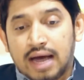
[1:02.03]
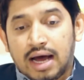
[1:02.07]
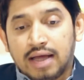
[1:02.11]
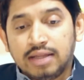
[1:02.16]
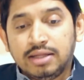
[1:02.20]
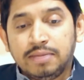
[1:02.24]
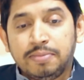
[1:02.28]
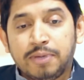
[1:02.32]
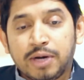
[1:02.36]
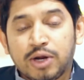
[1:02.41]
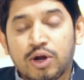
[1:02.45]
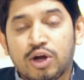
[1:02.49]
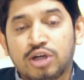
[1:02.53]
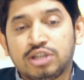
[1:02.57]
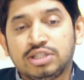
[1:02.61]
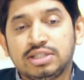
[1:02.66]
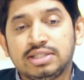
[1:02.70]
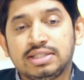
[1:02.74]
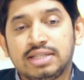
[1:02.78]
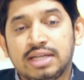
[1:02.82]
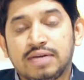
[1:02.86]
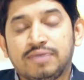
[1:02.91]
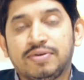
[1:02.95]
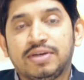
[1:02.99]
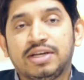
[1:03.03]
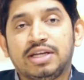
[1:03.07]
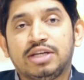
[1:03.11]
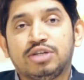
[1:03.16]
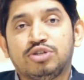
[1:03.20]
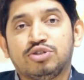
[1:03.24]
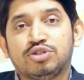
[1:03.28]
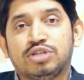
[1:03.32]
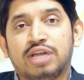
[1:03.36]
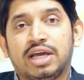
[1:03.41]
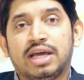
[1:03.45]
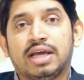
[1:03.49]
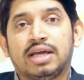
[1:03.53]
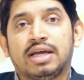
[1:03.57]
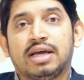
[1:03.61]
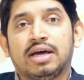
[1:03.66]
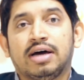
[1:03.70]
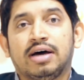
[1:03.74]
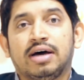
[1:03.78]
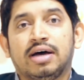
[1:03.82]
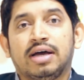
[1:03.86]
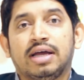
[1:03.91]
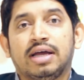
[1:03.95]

Other precautions that we need to take uh,